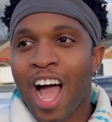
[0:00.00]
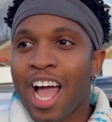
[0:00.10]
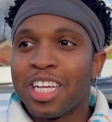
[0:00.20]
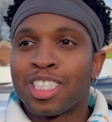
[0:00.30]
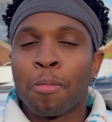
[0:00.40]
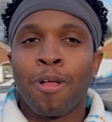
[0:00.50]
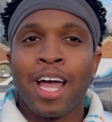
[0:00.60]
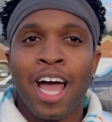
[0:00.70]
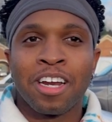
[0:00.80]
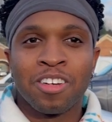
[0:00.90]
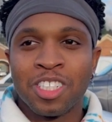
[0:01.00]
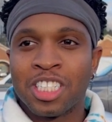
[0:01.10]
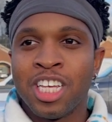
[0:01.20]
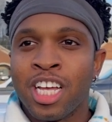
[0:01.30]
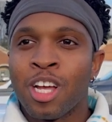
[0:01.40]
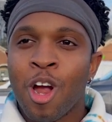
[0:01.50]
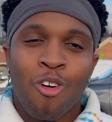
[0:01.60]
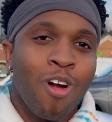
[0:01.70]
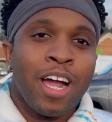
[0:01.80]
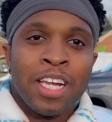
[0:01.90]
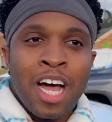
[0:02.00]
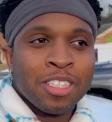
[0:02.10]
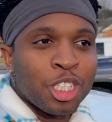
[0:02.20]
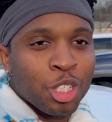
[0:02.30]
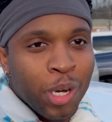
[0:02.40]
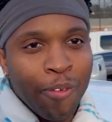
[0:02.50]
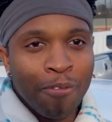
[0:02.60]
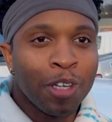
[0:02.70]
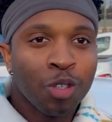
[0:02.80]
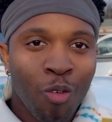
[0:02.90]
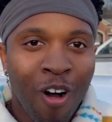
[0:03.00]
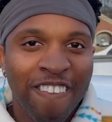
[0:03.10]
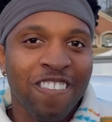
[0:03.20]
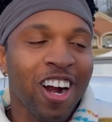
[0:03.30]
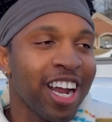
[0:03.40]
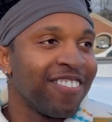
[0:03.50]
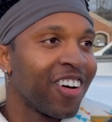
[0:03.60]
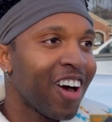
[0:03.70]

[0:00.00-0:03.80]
I used to play hide and go seek right down the street from this Walmart, and bro,